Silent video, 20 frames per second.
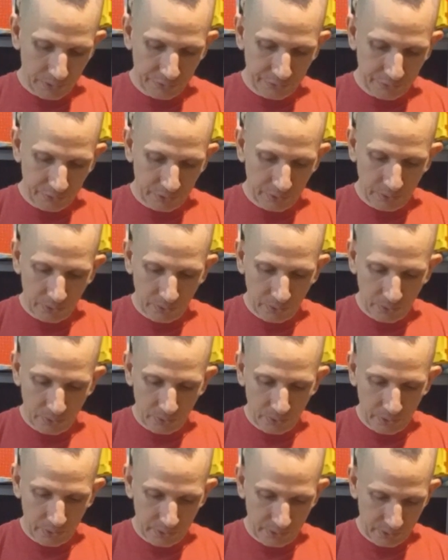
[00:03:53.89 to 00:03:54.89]

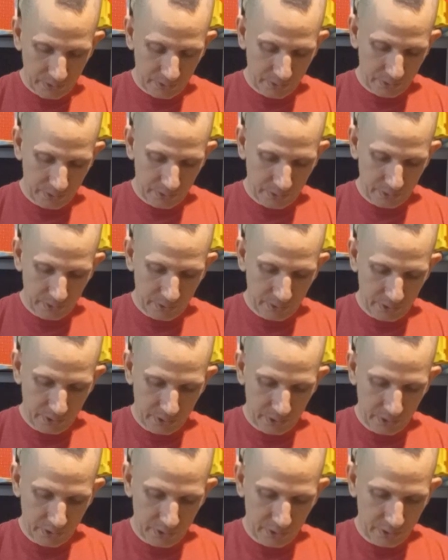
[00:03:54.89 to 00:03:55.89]
So
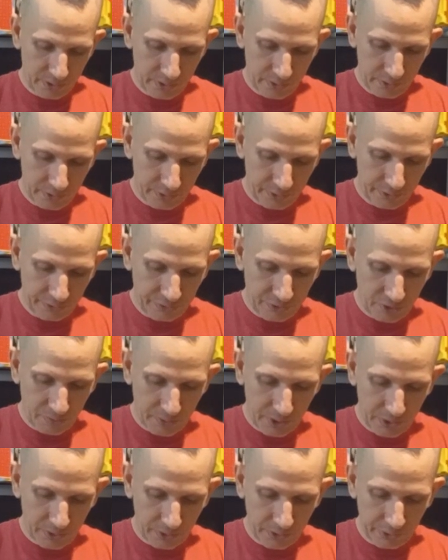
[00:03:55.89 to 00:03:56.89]
these come
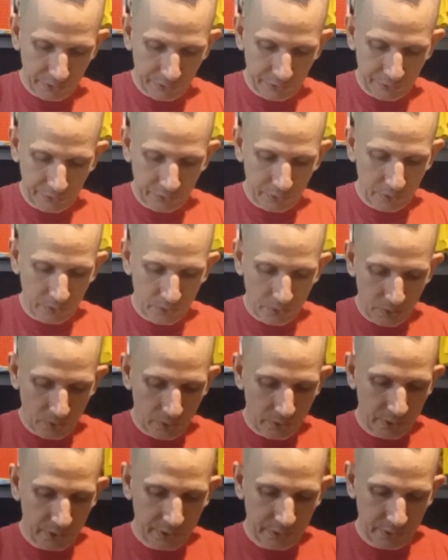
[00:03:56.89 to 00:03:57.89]
out like
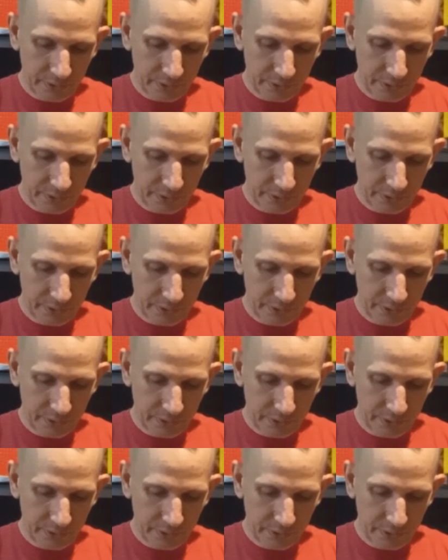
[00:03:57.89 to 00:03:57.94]
so.